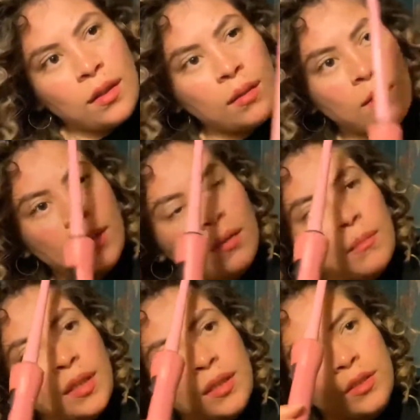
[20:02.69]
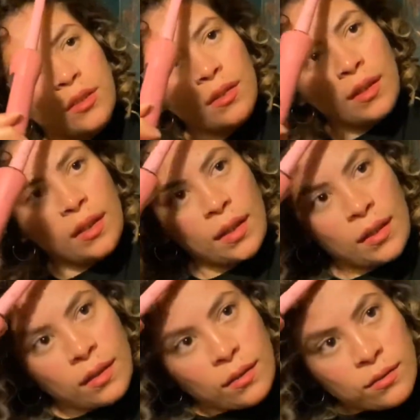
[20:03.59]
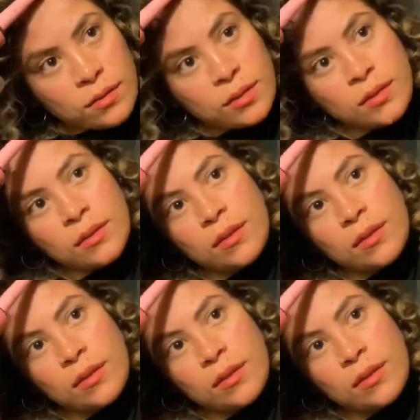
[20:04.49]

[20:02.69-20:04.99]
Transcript: I'm gonna make sure I get those,